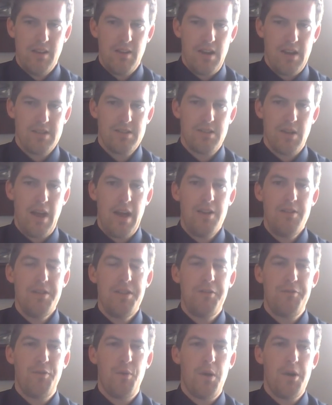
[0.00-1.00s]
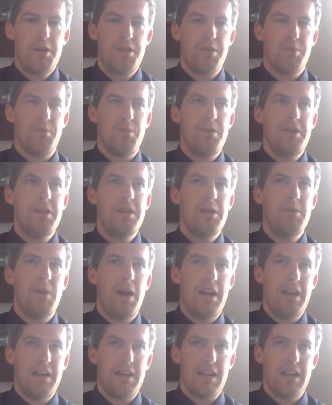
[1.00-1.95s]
Right, so Henry IV really wanted